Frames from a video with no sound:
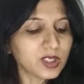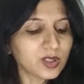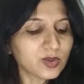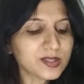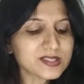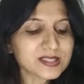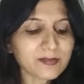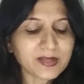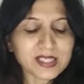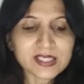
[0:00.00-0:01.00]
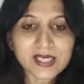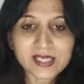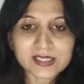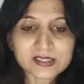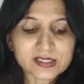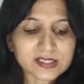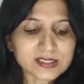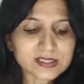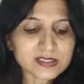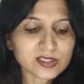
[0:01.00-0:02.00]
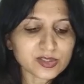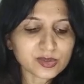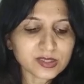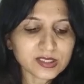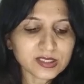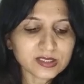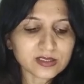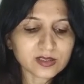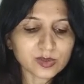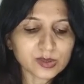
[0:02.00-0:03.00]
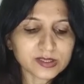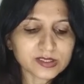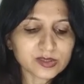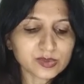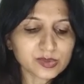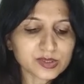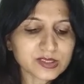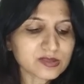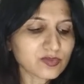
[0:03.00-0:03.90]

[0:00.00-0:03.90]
Who is the main character in the story? The Golden Goose.